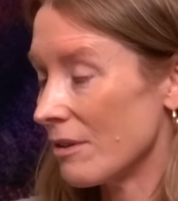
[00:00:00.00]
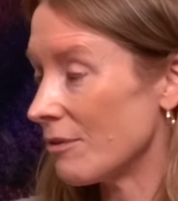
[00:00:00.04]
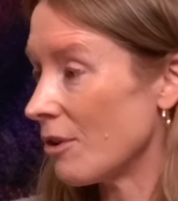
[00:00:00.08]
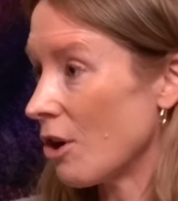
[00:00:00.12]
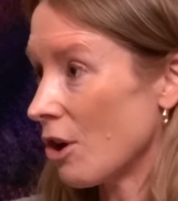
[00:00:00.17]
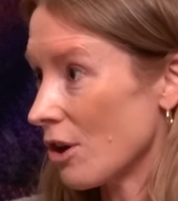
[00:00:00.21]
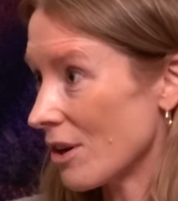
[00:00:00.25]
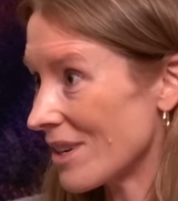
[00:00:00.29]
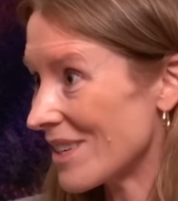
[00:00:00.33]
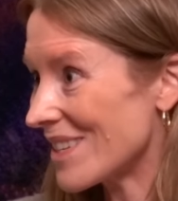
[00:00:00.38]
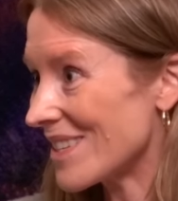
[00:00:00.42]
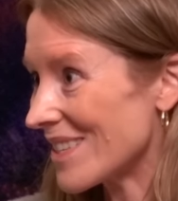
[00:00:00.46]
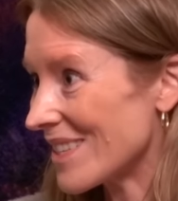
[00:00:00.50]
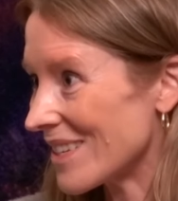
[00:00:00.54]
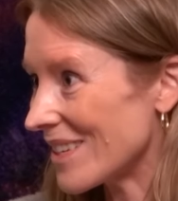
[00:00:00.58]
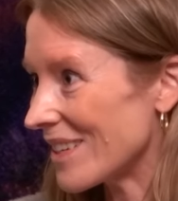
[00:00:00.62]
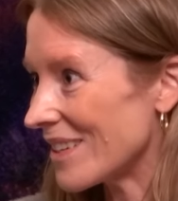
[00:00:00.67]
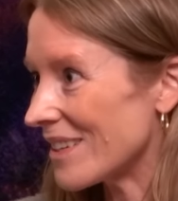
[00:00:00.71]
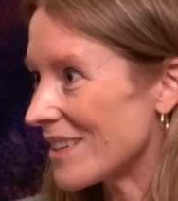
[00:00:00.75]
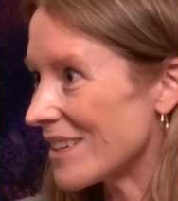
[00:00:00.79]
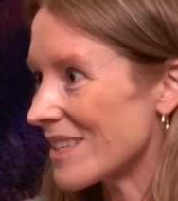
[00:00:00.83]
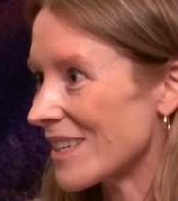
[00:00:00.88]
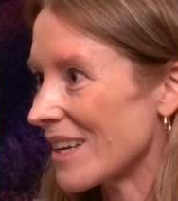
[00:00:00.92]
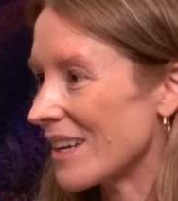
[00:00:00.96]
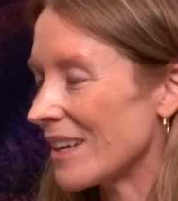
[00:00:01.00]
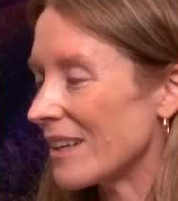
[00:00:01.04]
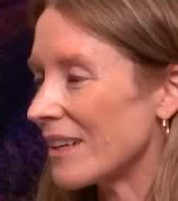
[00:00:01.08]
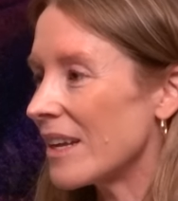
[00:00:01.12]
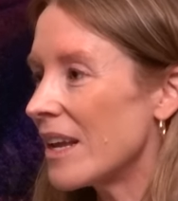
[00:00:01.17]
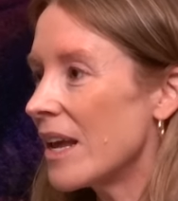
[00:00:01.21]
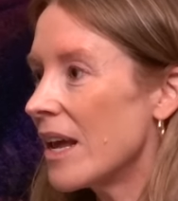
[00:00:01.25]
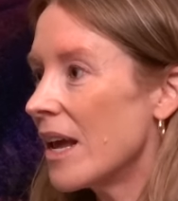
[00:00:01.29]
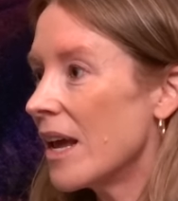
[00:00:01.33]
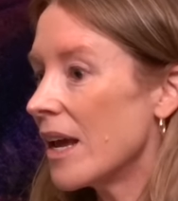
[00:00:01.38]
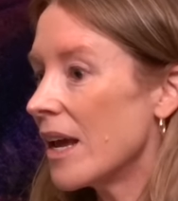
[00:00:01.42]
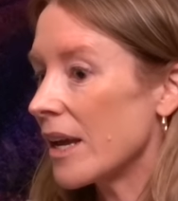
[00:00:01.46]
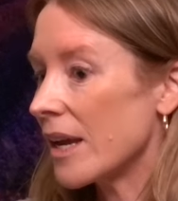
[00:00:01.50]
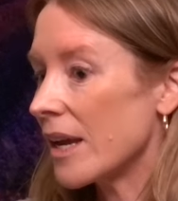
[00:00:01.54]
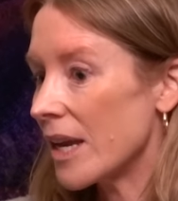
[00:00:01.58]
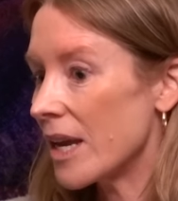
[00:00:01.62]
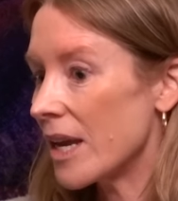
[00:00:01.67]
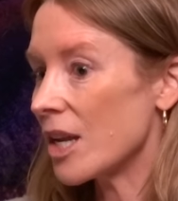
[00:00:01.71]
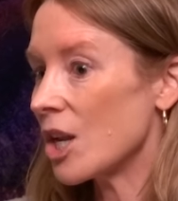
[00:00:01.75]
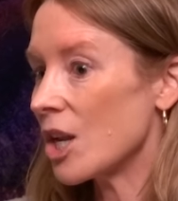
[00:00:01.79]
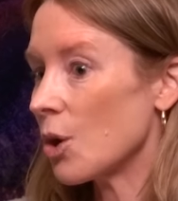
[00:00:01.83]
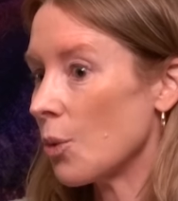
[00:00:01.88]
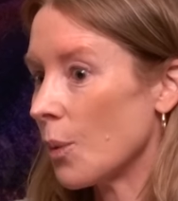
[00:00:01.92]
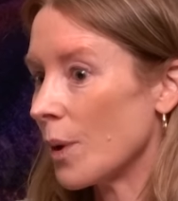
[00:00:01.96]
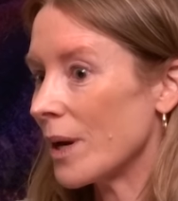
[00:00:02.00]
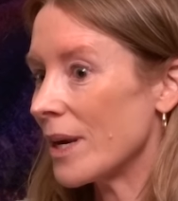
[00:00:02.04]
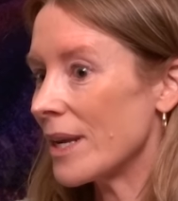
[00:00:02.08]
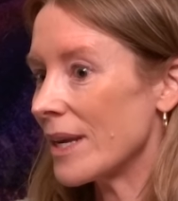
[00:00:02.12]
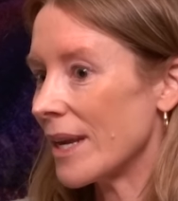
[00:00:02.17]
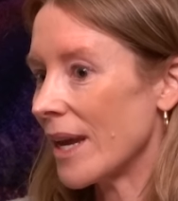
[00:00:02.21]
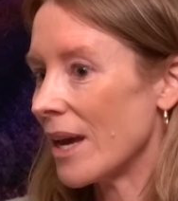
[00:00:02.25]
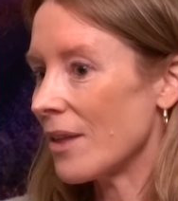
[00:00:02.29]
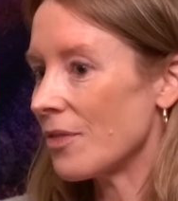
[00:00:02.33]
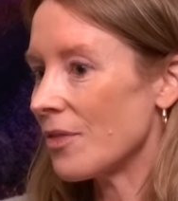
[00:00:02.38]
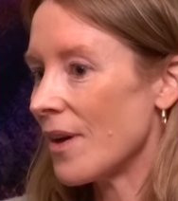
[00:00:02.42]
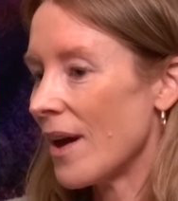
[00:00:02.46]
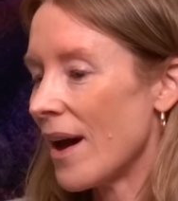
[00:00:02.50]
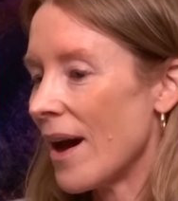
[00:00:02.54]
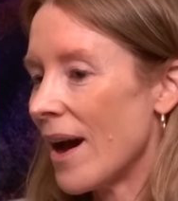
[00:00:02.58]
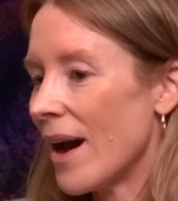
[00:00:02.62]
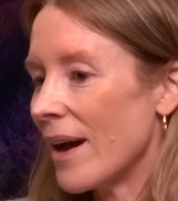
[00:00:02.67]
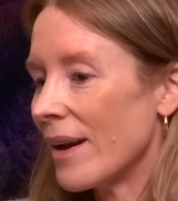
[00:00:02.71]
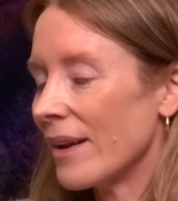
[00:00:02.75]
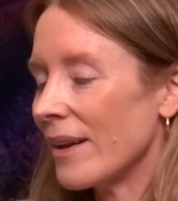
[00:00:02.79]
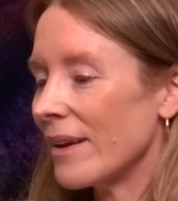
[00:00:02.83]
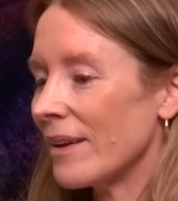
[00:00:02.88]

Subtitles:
heart disease, and he didn't want to get that.